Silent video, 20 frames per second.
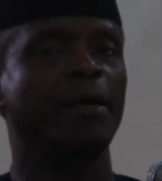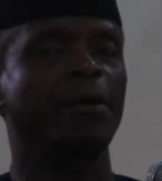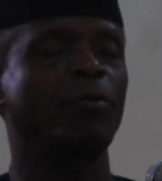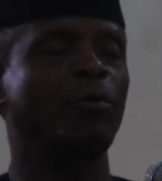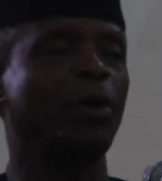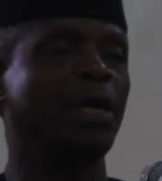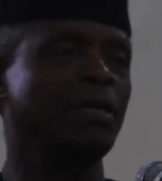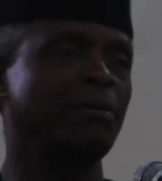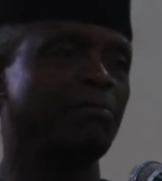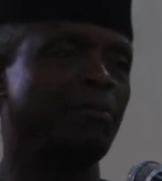
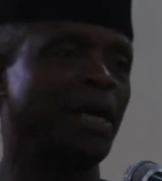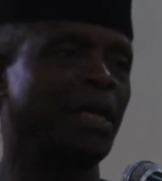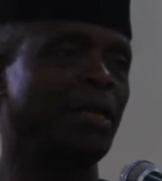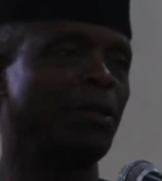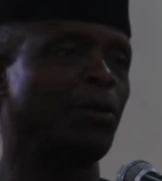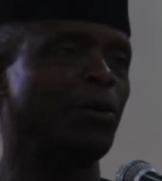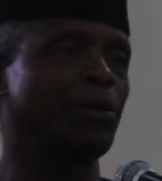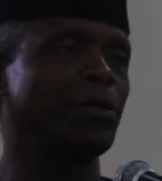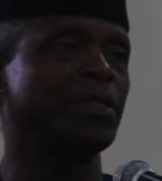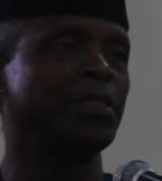When my
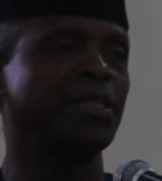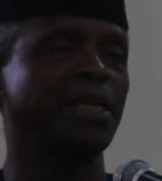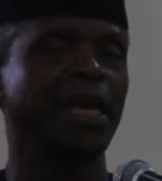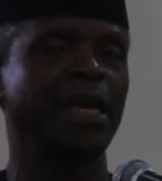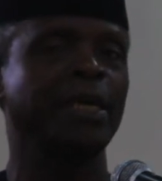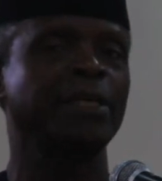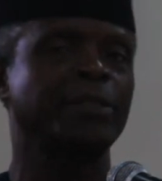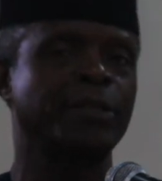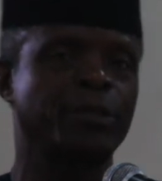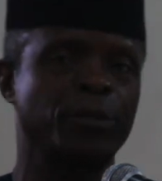Lord
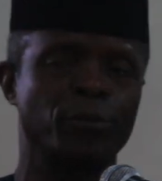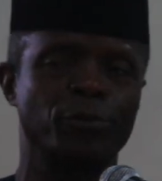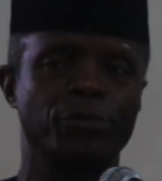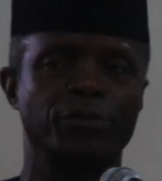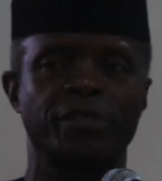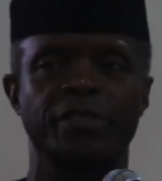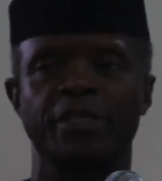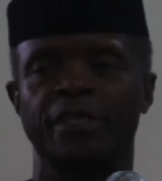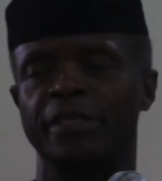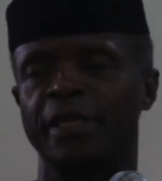
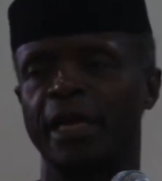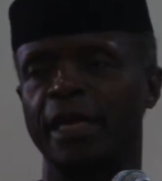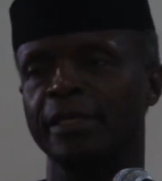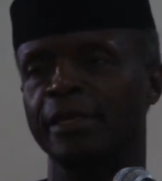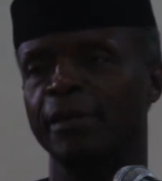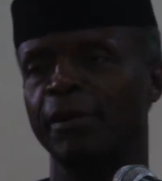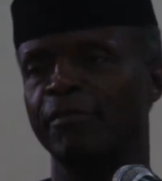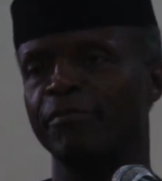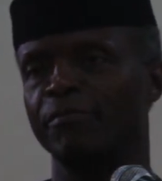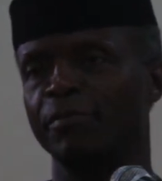excused that
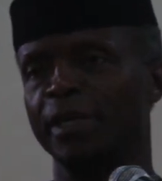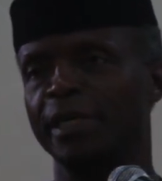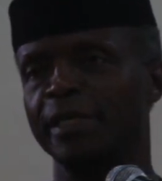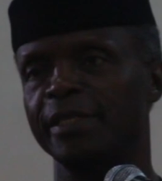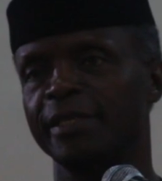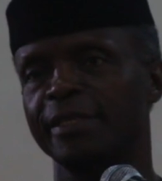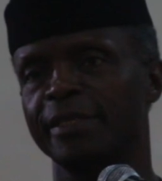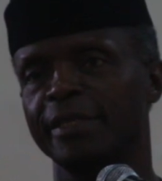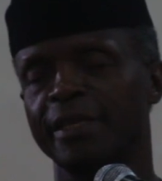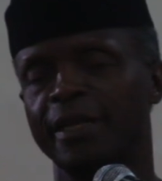
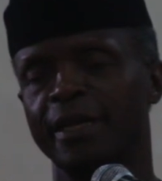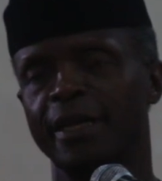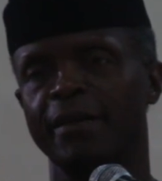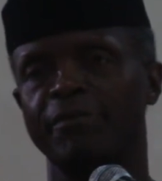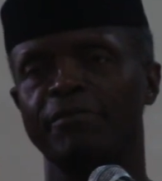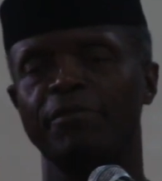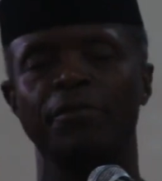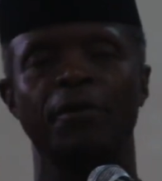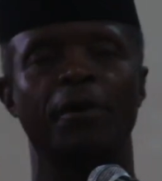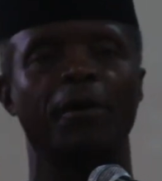government
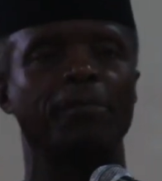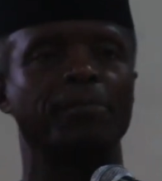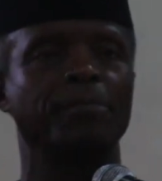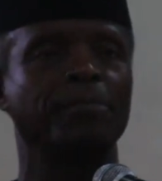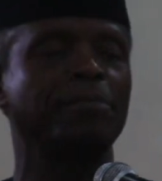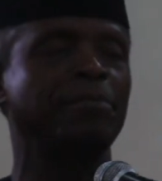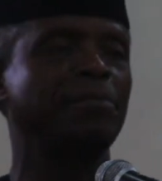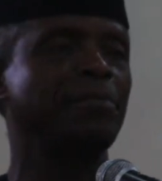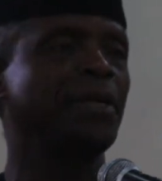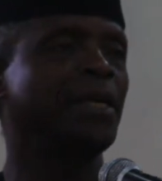uh,
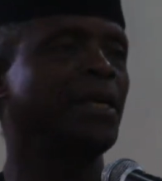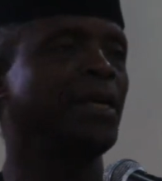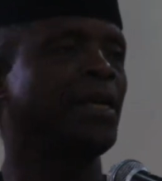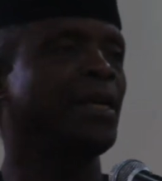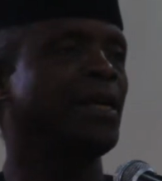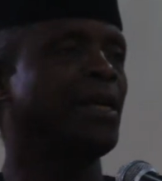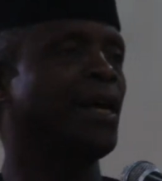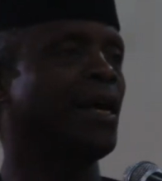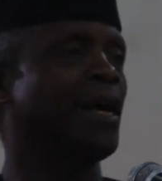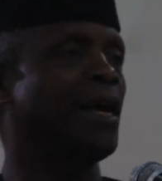from
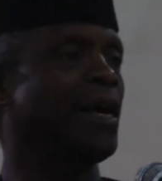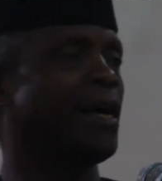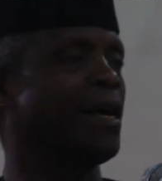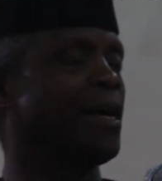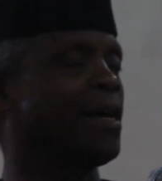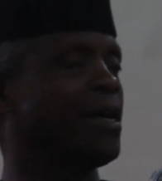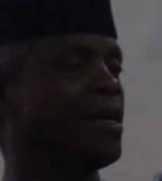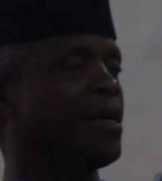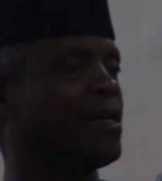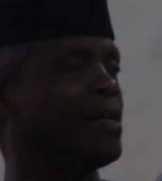
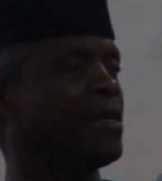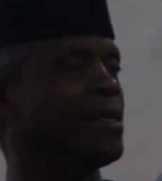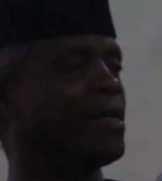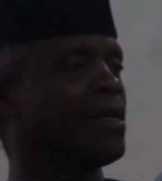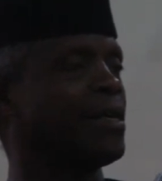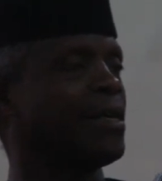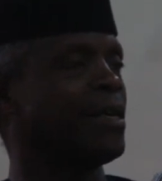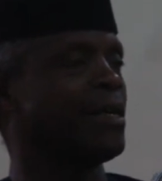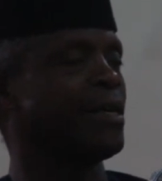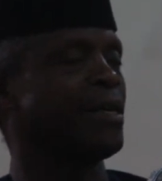uh,
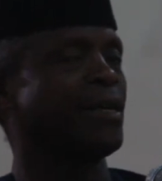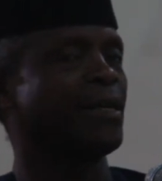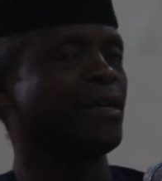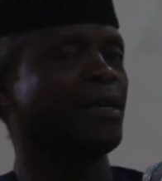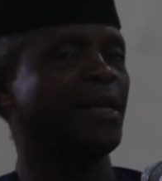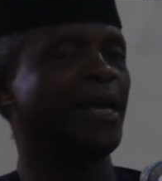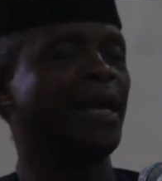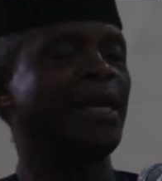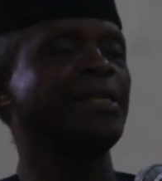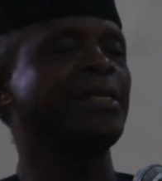
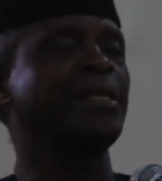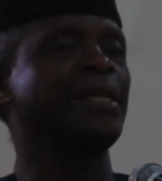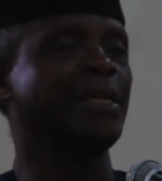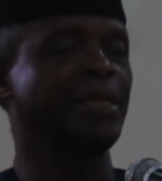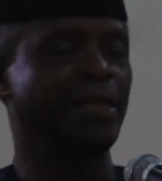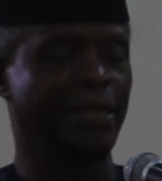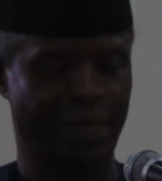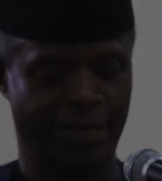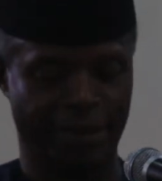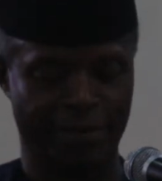
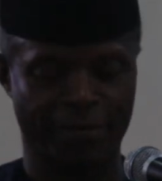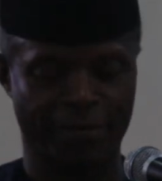any